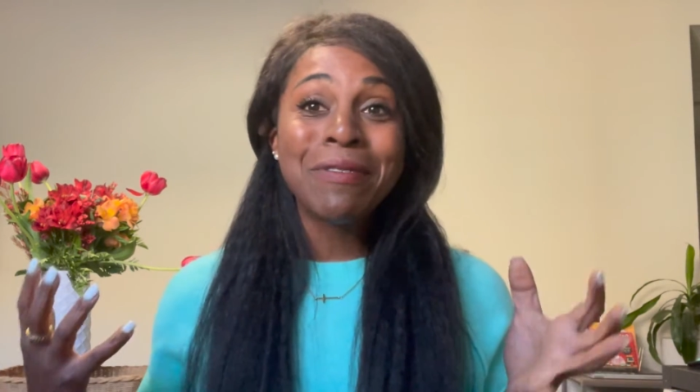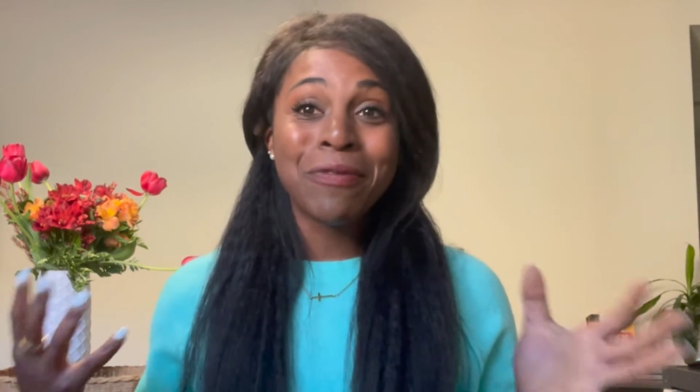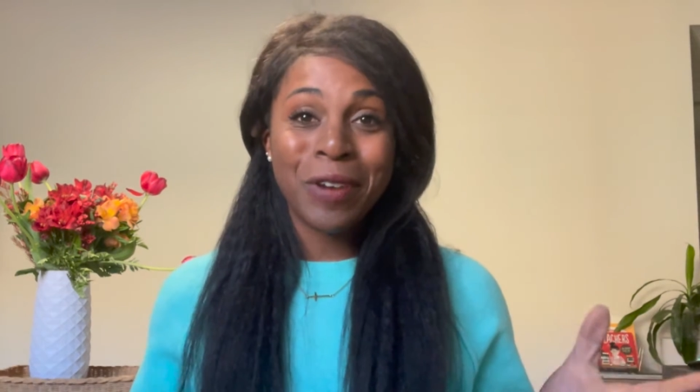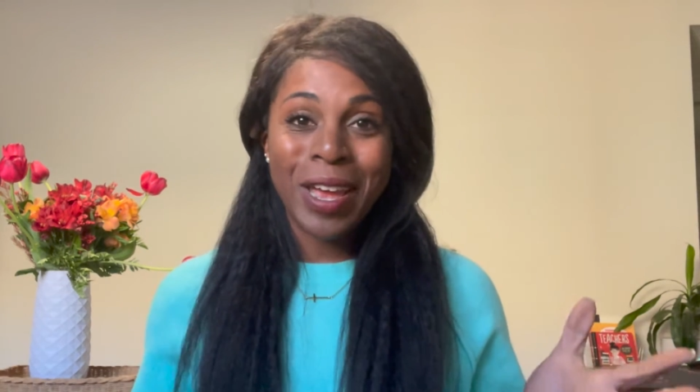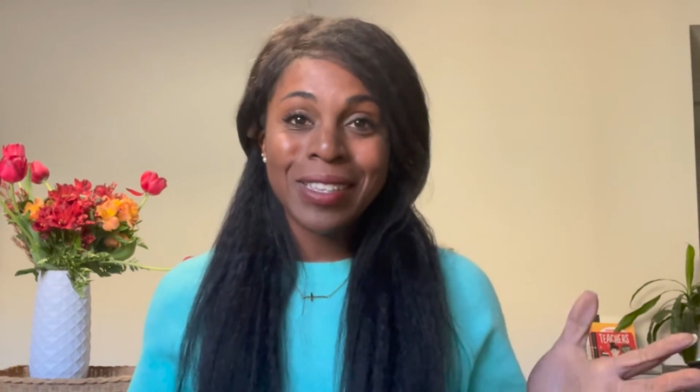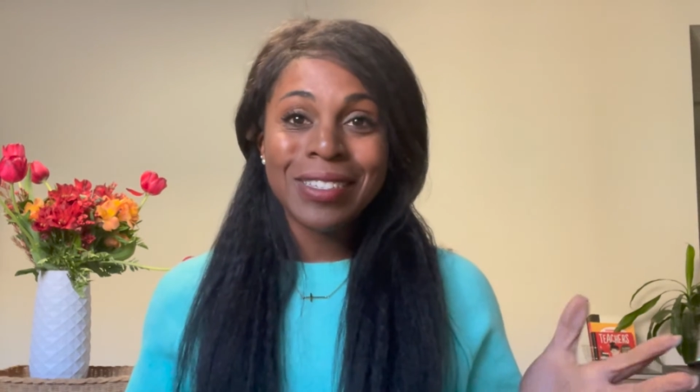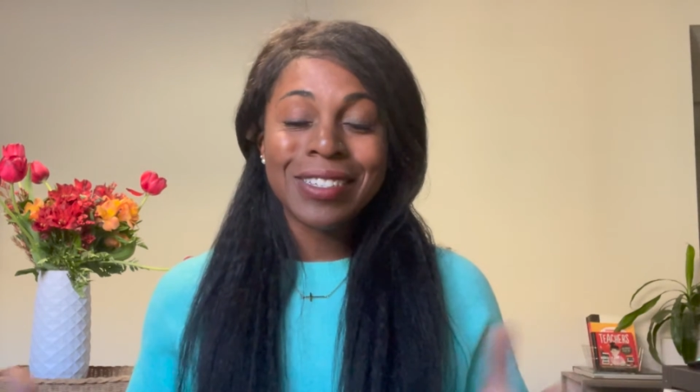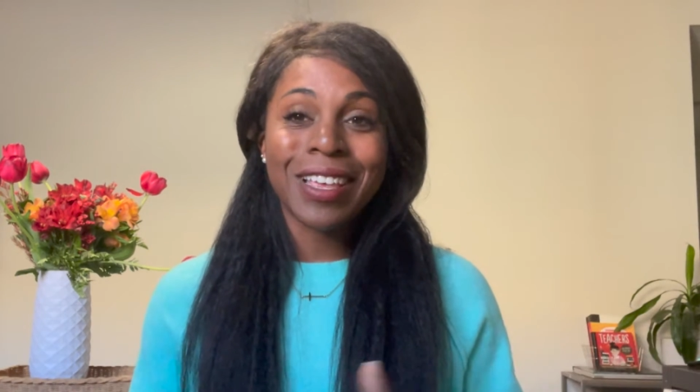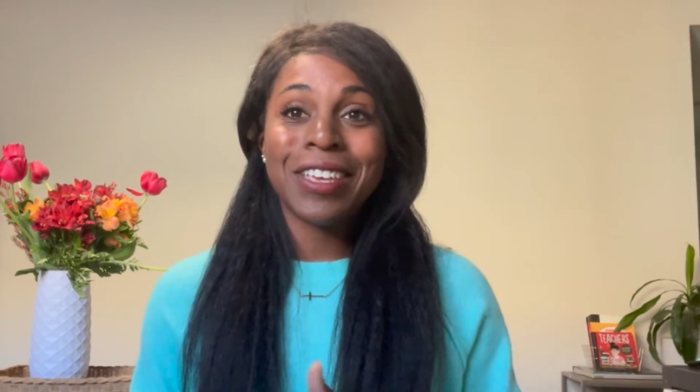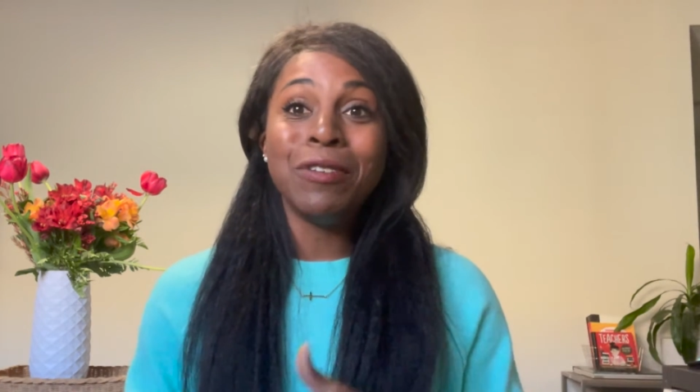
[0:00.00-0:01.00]

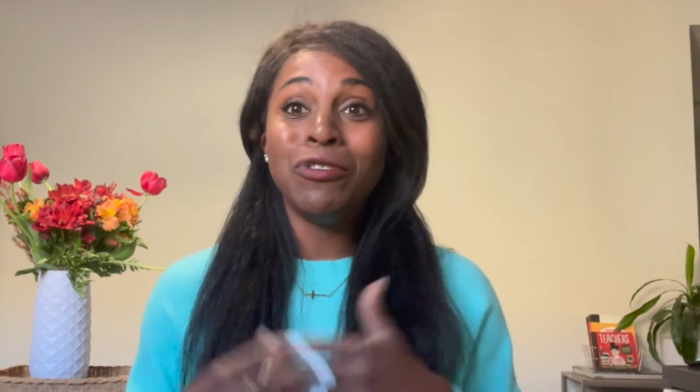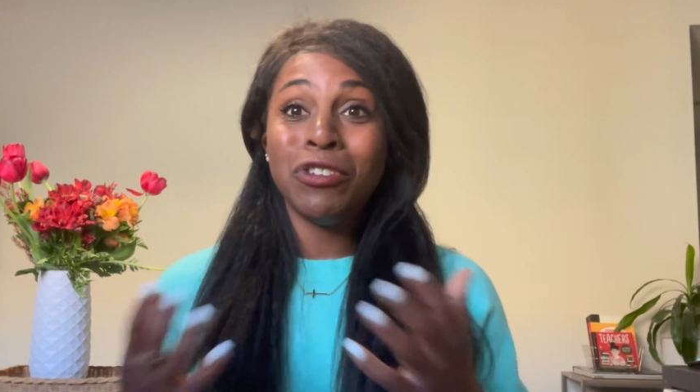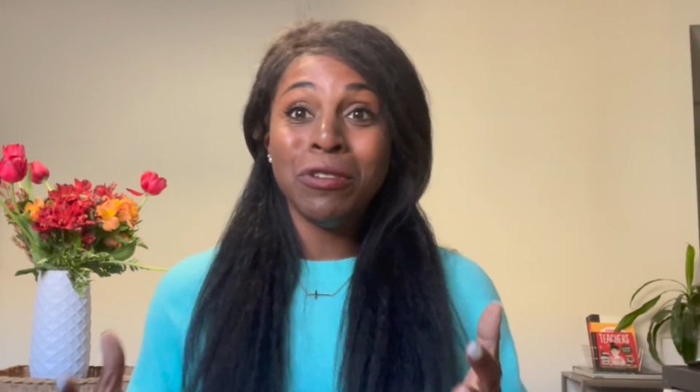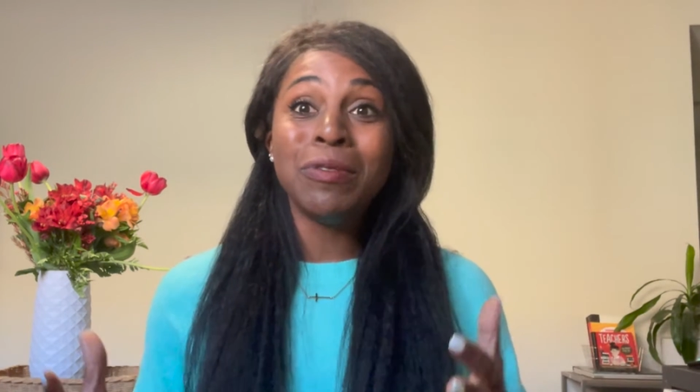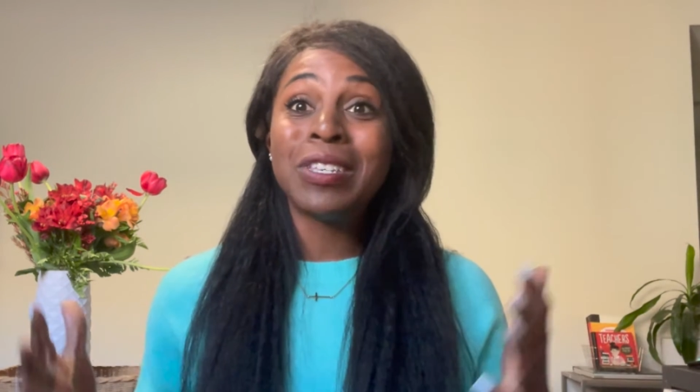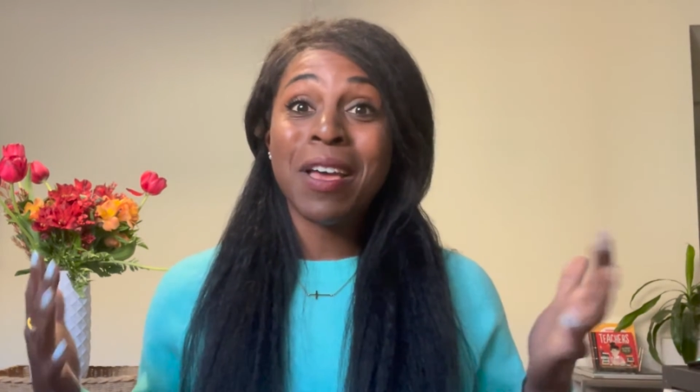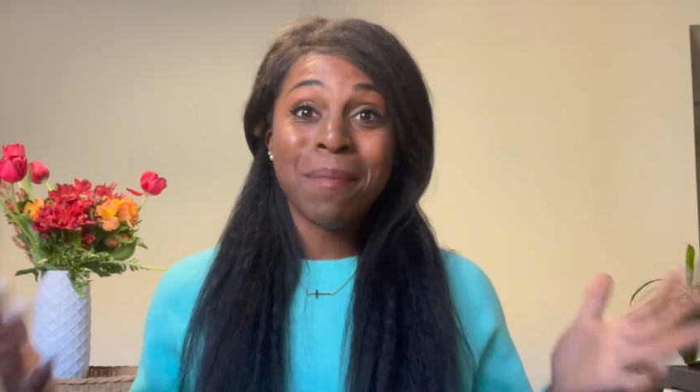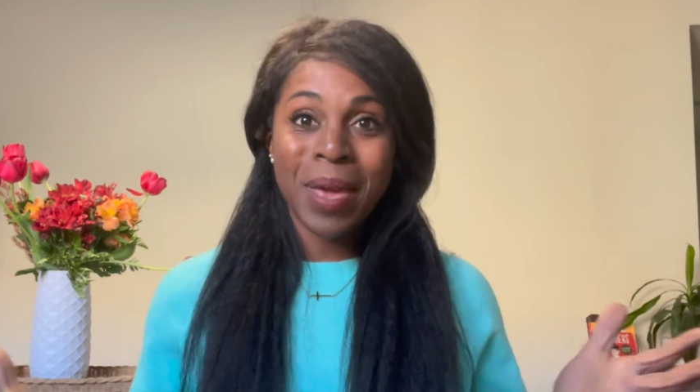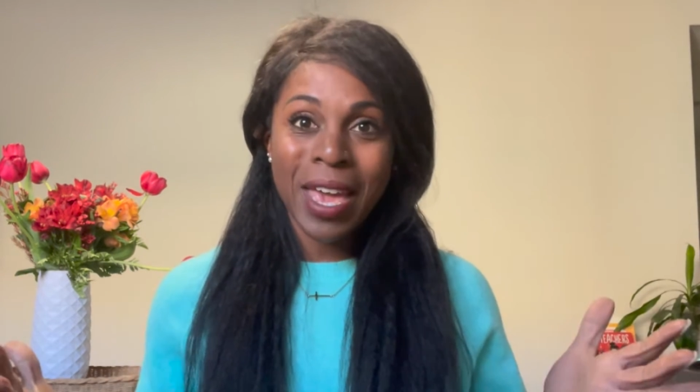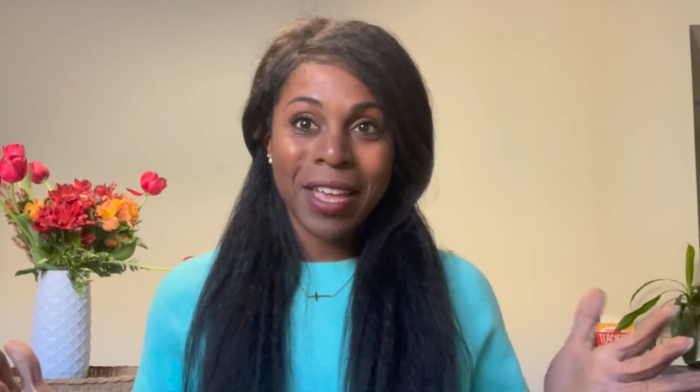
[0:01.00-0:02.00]
friends like you choose a
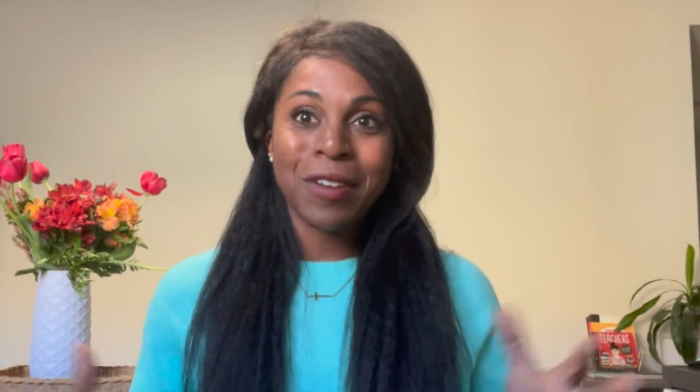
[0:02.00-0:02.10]
man,